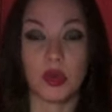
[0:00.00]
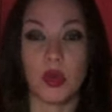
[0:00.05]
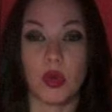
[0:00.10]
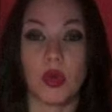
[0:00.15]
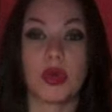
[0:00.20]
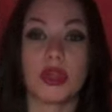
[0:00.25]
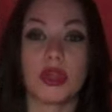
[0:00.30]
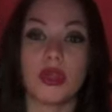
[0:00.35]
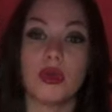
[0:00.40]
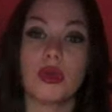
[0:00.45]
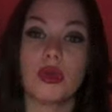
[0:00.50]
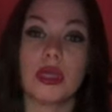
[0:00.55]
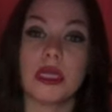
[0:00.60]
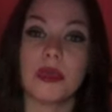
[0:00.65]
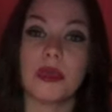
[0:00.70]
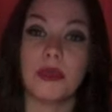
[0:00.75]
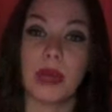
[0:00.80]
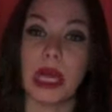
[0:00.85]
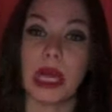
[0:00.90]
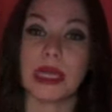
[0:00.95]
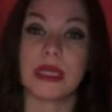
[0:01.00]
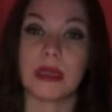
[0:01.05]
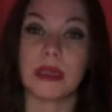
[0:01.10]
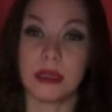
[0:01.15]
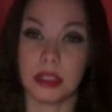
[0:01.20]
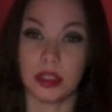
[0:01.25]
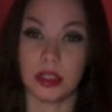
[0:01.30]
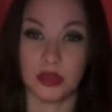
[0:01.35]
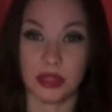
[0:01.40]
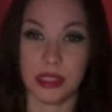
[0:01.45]
or you could embody
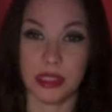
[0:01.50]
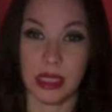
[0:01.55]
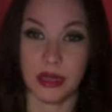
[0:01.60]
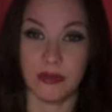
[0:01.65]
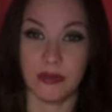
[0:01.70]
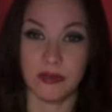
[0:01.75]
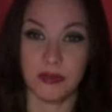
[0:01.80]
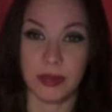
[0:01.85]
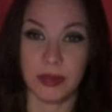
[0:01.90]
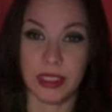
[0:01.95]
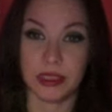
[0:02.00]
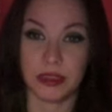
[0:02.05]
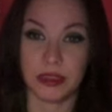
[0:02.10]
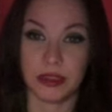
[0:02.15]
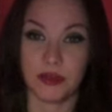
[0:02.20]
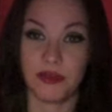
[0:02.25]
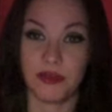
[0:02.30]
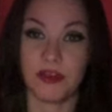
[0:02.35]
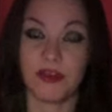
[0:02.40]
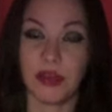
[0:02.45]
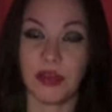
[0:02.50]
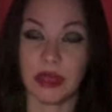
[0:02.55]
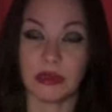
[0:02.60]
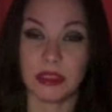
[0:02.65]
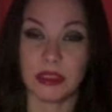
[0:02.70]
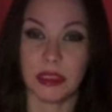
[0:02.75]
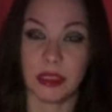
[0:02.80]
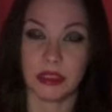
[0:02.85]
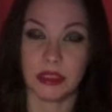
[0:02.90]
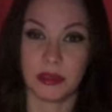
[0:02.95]
this yourself because of the fifth
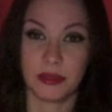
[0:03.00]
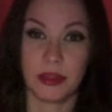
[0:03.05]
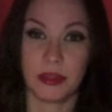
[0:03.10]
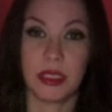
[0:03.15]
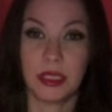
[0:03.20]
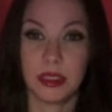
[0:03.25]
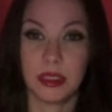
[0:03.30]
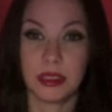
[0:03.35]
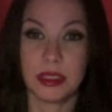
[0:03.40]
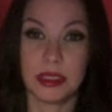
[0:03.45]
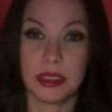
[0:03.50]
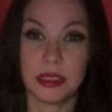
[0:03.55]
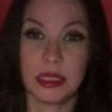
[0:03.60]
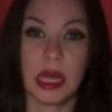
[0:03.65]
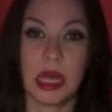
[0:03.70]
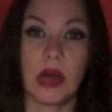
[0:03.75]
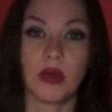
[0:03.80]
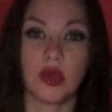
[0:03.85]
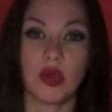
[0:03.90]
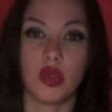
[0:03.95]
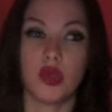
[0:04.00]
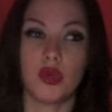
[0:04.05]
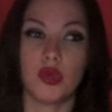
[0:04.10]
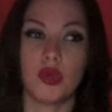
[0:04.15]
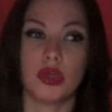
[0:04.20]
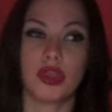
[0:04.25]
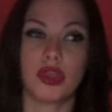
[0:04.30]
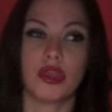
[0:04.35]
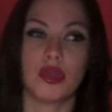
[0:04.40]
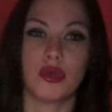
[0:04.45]
house cusp. This is how you
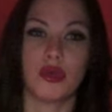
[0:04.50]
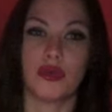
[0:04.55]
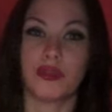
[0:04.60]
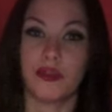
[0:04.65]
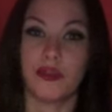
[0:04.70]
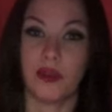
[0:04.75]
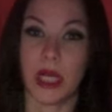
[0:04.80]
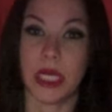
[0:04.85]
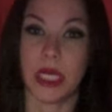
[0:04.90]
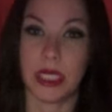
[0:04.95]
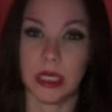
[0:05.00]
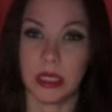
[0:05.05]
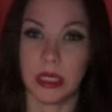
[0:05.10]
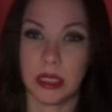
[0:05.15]
exude fun.